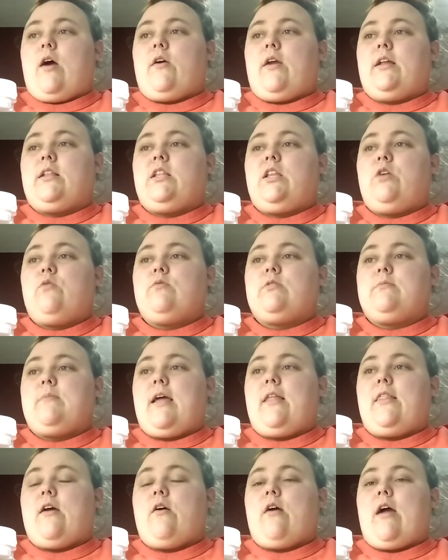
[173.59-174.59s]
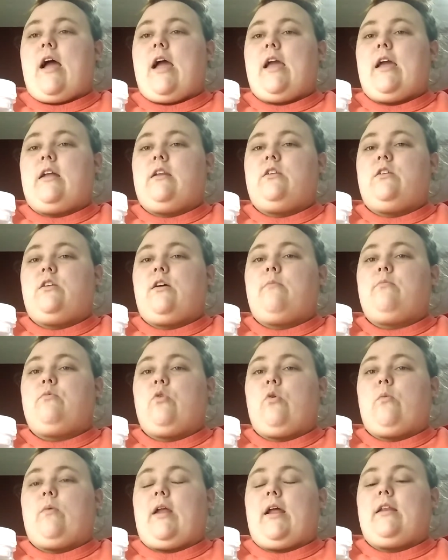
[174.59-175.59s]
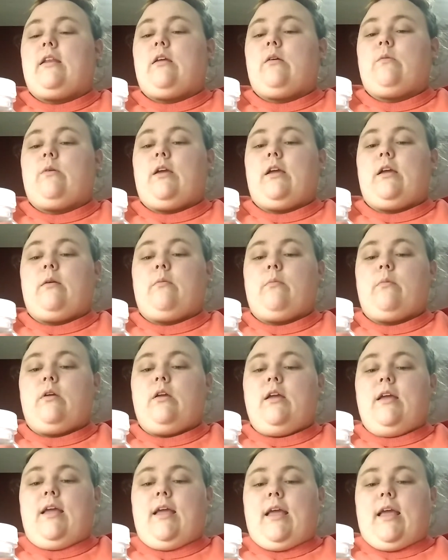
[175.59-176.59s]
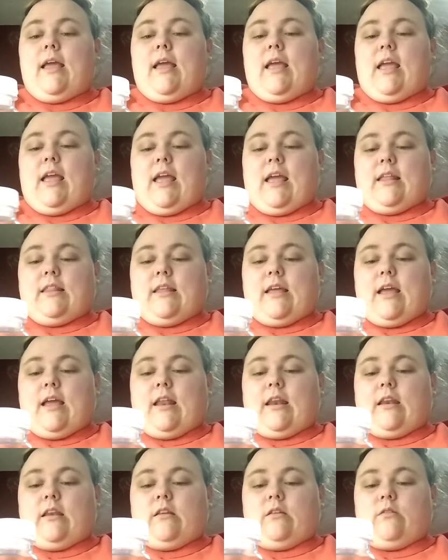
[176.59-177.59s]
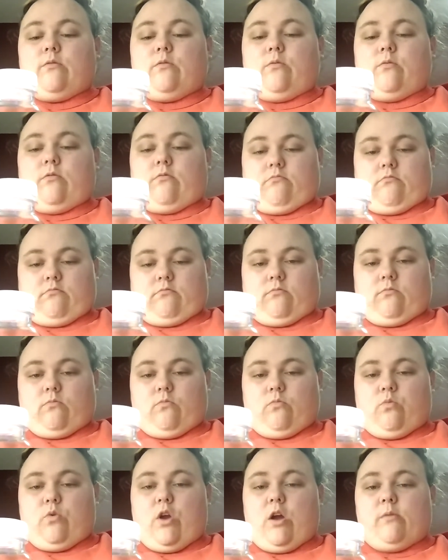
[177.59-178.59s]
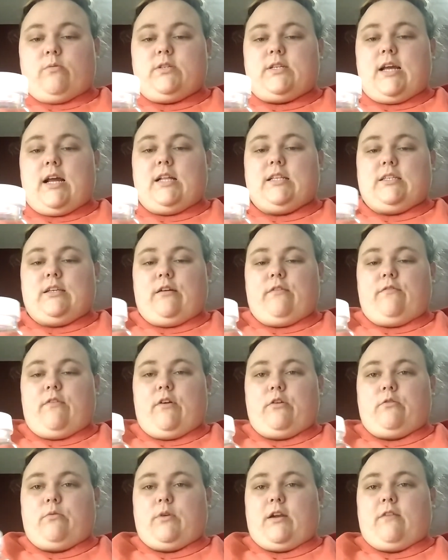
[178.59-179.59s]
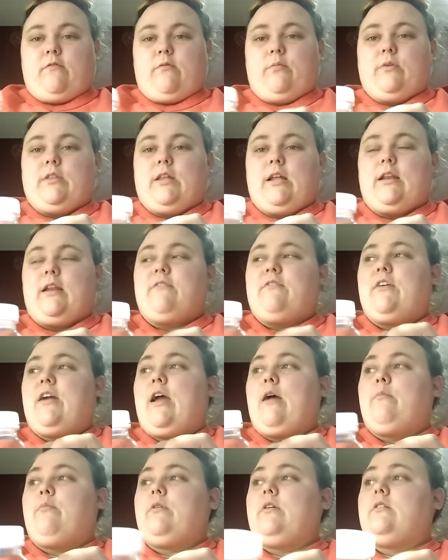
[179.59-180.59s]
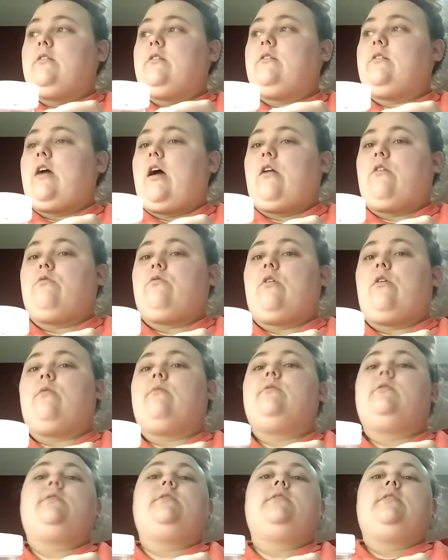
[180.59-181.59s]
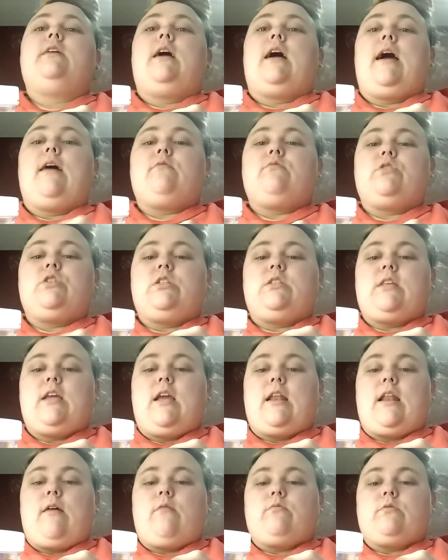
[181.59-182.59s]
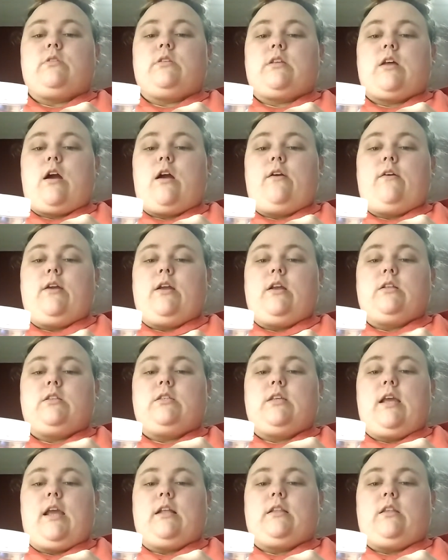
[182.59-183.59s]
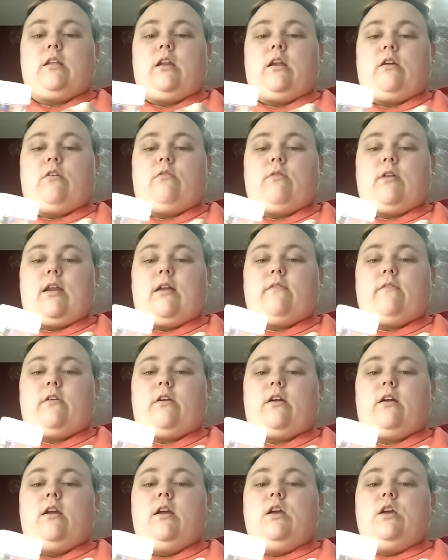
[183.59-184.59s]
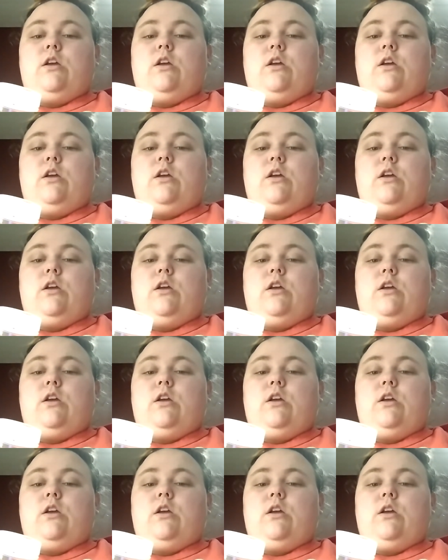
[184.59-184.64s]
Anthony was mad that I ended up doing what I did with him, and then we almost got into a fight or whatever, but that never happened. I don't know. I was just saying I was sorry to Anthony or whatever.